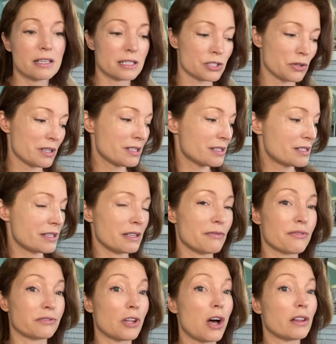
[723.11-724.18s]
So this is the
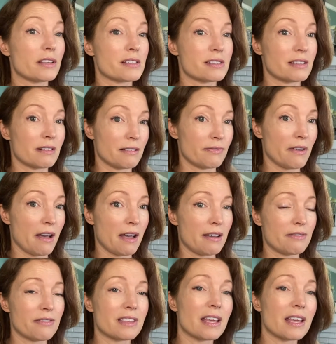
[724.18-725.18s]
Flawless and Five.